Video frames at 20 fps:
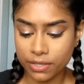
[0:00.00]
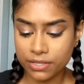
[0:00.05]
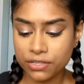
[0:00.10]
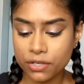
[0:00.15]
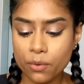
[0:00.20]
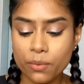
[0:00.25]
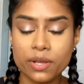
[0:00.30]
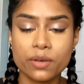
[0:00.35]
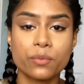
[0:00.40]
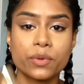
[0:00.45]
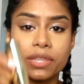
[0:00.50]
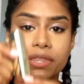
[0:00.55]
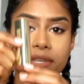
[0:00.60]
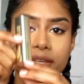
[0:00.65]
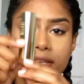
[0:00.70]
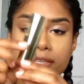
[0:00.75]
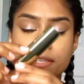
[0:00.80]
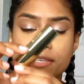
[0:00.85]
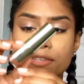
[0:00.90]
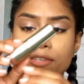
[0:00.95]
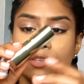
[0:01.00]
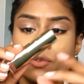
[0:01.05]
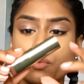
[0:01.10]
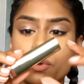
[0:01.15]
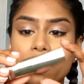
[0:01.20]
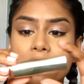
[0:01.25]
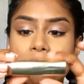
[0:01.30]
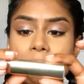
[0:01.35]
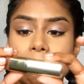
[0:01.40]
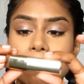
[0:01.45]
let's go in with this. This is
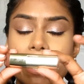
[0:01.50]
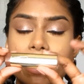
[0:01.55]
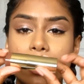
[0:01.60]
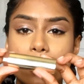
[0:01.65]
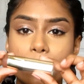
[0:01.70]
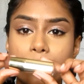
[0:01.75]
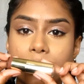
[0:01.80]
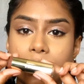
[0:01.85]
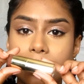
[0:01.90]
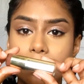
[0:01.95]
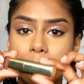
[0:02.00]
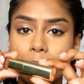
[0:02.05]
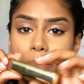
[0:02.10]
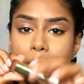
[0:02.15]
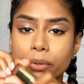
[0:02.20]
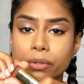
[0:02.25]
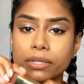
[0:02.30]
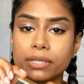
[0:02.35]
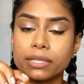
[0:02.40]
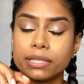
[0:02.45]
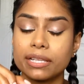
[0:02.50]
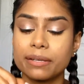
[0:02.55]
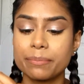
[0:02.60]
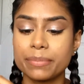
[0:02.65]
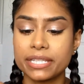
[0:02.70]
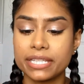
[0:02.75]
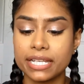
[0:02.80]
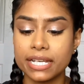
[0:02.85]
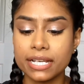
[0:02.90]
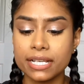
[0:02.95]
one of my only bullet
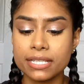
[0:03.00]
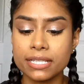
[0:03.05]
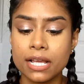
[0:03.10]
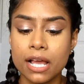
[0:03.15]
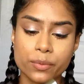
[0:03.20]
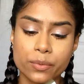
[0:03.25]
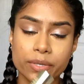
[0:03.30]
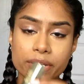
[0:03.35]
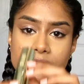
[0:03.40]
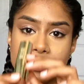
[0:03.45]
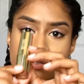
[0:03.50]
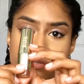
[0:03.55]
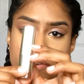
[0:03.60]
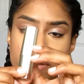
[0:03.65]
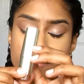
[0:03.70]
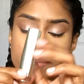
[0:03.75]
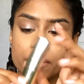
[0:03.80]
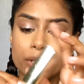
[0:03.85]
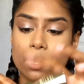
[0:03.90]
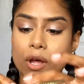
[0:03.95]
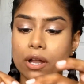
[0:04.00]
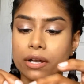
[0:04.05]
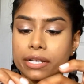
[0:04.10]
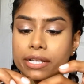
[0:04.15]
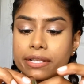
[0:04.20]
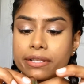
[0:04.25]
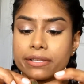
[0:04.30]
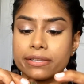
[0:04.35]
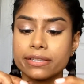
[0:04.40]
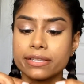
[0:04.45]
lipsticks. This one is from
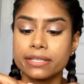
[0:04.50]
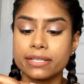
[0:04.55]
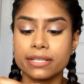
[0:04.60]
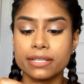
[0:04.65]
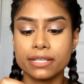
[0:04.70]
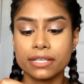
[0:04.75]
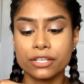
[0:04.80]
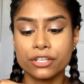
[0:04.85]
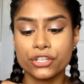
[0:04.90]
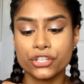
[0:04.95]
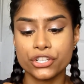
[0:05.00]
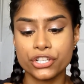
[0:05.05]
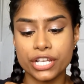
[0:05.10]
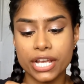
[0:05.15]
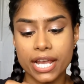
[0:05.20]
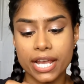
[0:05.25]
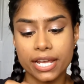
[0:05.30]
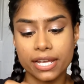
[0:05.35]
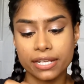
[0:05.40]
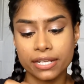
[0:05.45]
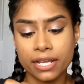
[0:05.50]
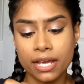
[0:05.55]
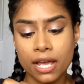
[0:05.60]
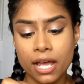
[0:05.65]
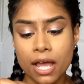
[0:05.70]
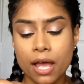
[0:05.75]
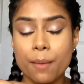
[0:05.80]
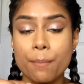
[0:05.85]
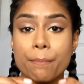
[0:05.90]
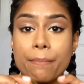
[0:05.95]
Milani. This is in the shade
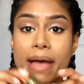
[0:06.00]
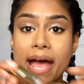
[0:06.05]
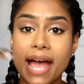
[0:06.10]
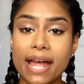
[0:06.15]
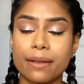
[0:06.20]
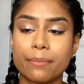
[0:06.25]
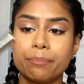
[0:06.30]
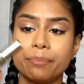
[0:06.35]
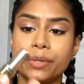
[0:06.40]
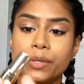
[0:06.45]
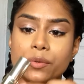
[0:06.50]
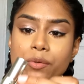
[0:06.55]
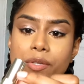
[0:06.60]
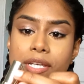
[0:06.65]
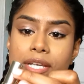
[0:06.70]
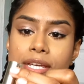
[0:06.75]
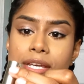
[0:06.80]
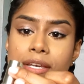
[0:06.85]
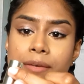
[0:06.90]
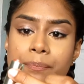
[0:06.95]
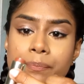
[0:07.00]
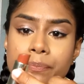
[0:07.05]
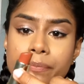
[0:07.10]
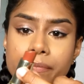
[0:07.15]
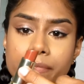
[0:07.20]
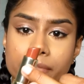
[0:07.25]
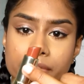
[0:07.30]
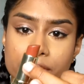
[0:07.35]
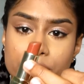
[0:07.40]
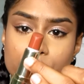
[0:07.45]
Matte Beauty.
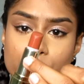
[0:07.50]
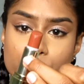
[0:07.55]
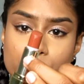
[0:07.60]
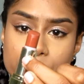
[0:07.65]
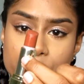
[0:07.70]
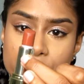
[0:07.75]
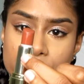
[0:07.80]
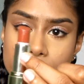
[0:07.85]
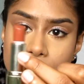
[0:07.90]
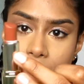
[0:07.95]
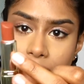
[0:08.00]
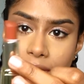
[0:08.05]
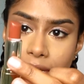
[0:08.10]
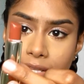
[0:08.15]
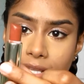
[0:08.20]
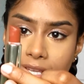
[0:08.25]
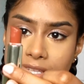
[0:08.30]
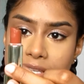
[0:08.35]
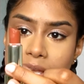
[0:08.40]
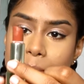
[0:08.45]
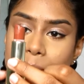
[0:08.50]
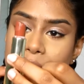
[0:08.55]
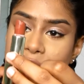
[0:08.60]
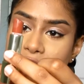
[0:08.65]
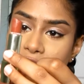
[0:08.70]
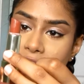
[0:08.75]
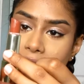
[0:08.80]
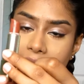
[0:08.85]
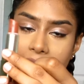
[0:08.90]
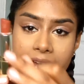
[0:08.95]
This is what she looks like. That's how much
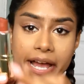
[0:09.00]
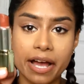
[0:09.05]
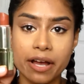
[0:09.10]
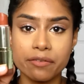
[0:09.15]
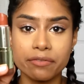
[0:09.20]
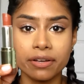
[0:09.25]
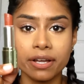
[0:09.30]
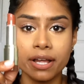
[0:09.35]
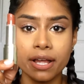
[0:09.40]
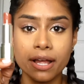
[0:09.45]
I have